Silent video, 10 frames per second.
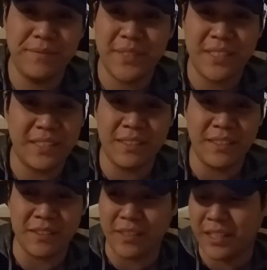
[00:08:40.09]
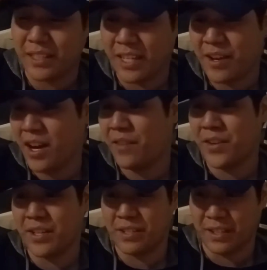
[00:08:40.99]
It just didn't look great. And
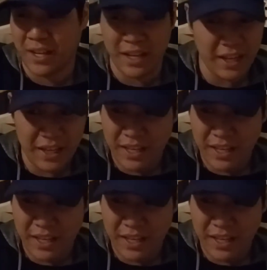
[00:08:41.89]
obviously,